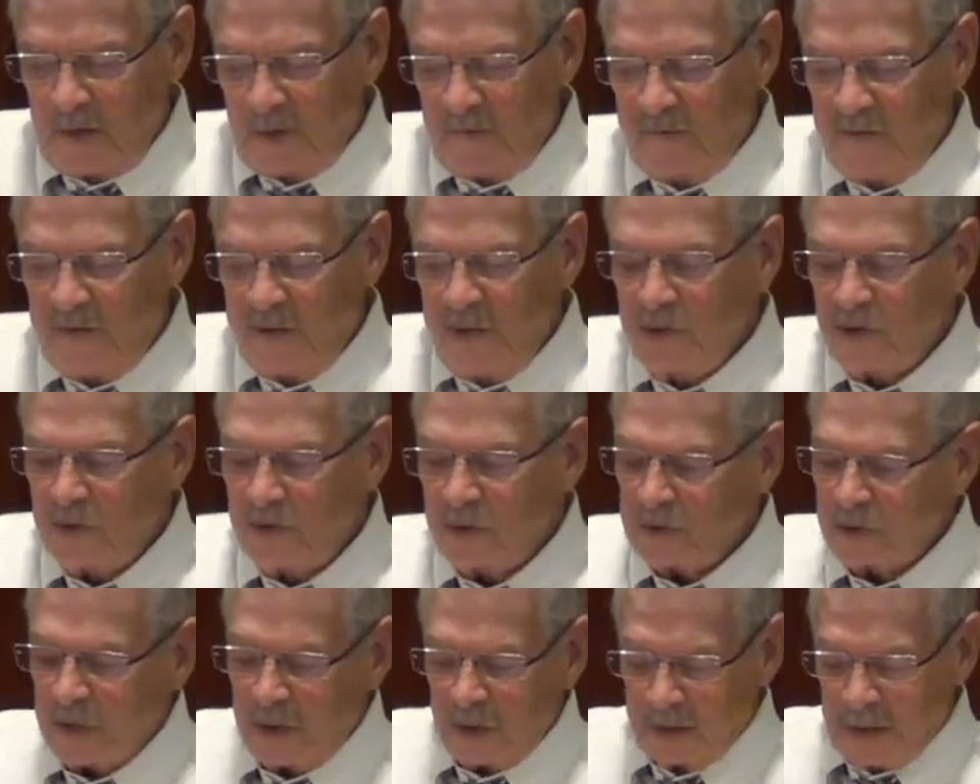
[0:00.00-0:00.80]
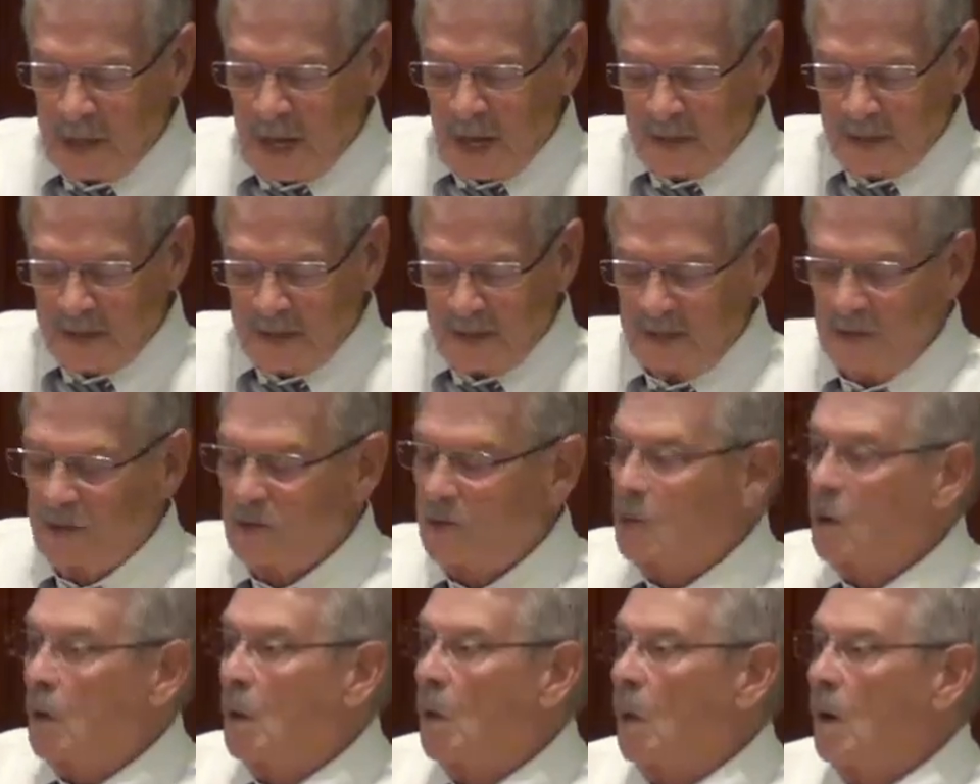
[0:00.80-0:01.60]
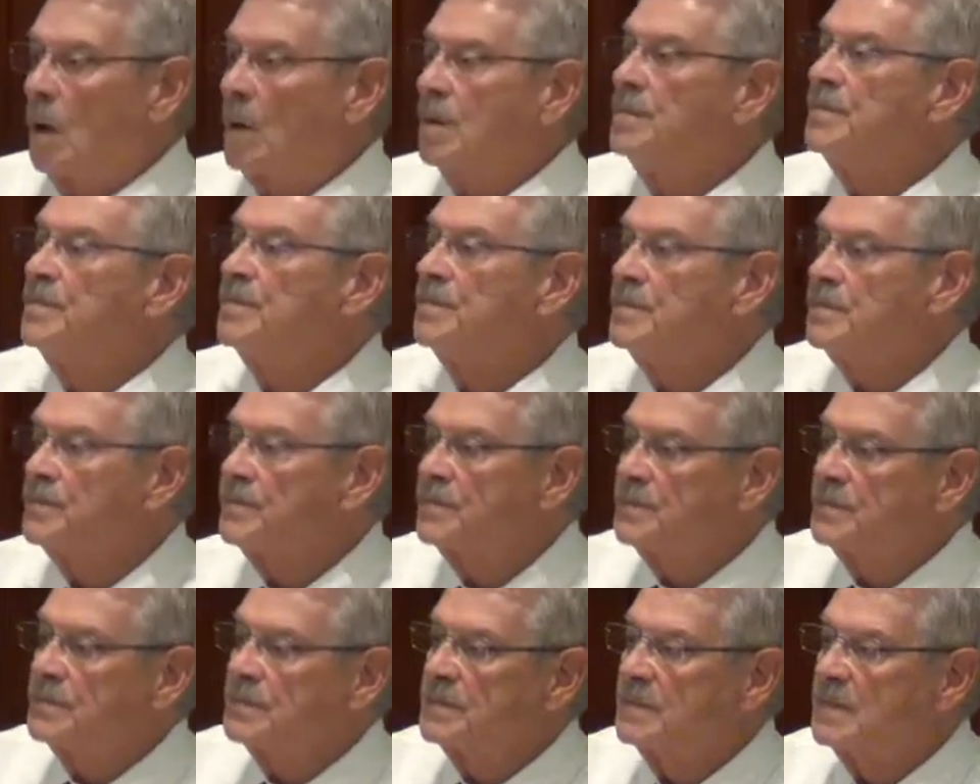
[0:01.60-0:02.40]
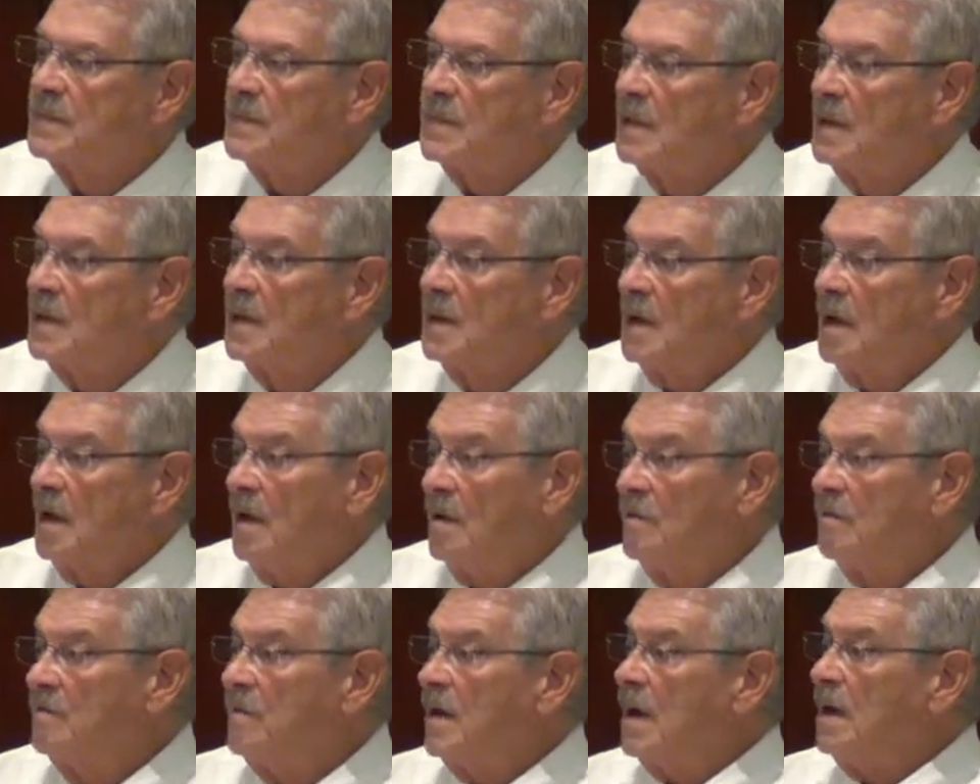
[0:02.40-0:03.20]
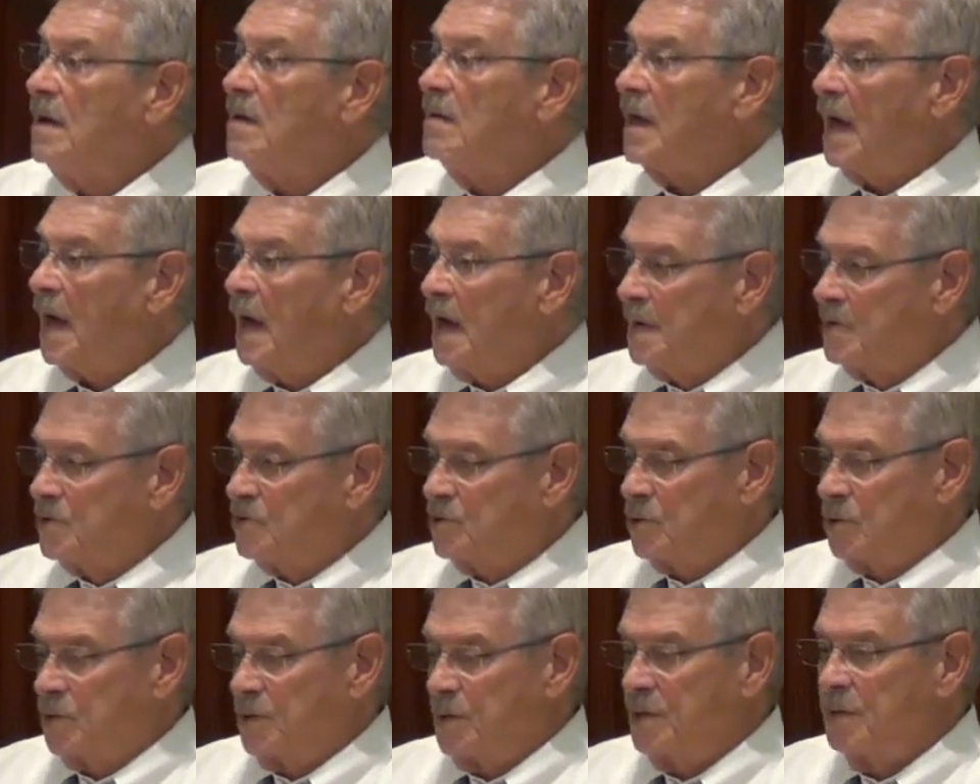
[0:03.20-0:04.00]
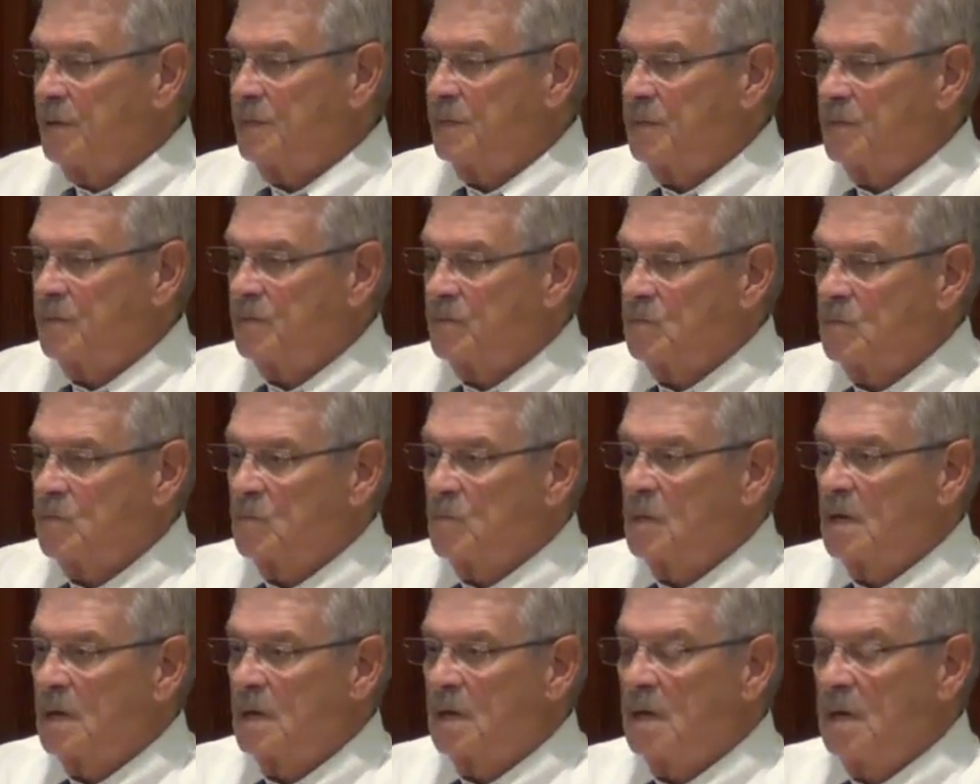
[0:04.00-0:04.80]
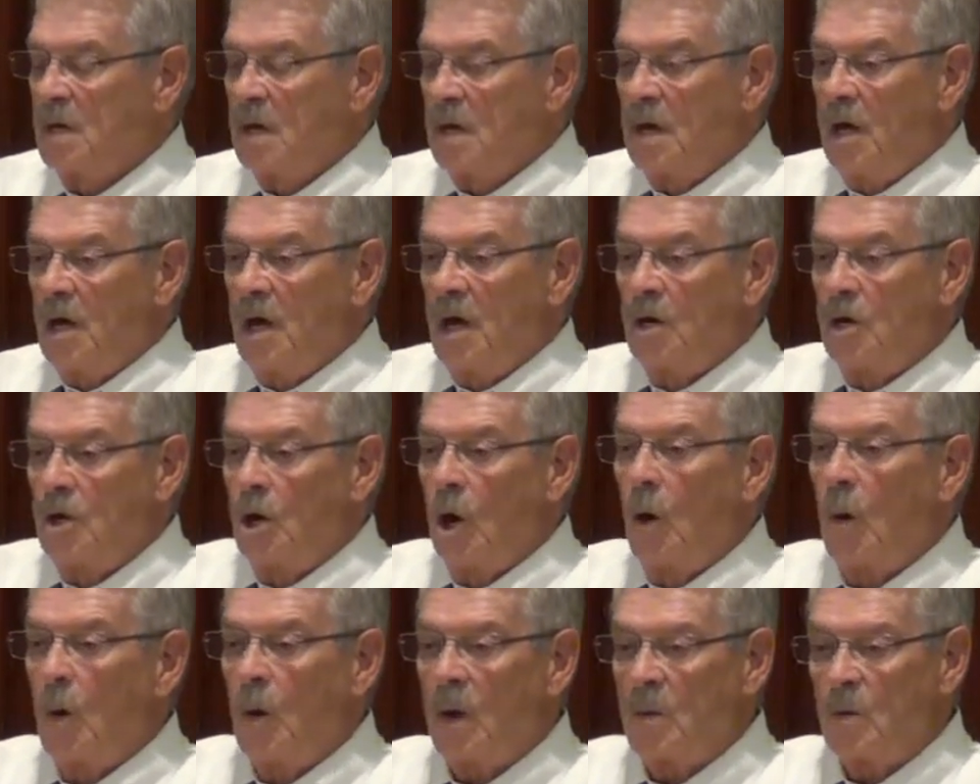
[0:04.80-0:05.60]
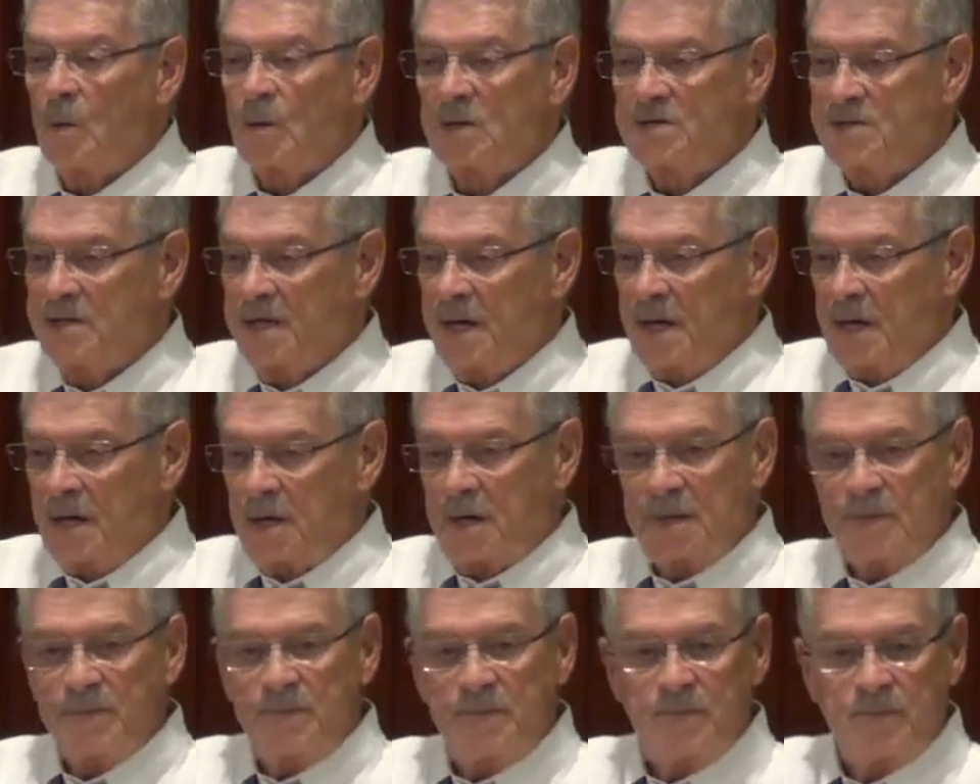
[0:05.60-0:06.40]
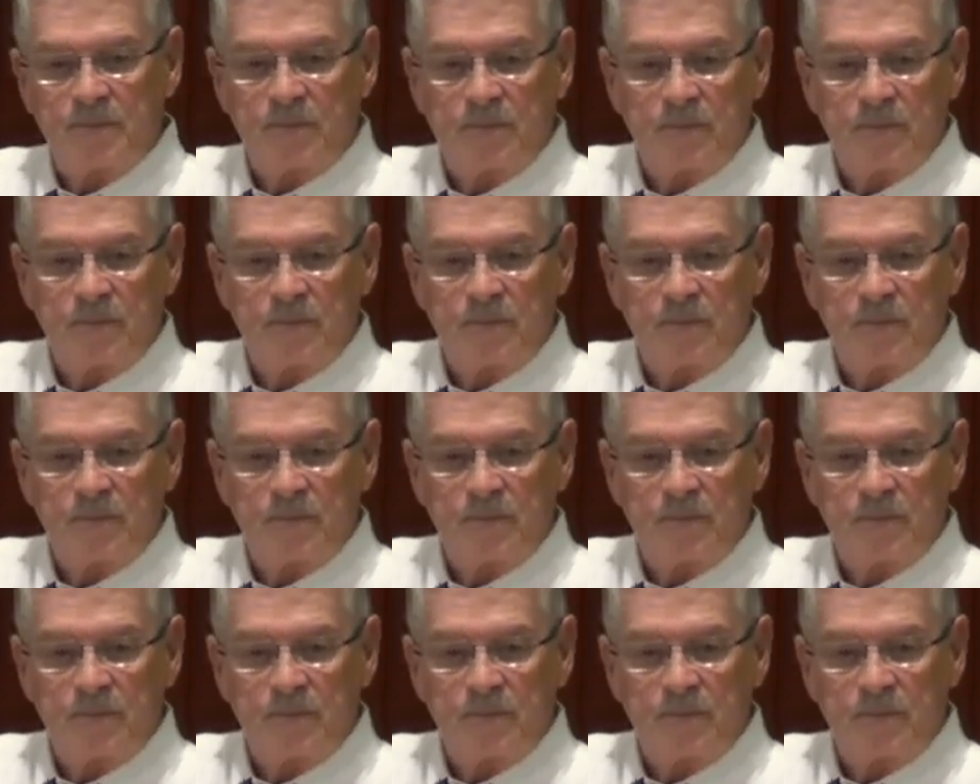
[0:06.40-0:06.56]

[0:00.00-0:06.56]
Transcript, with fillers: Fear knocked at the door. Faith answered. No one was there.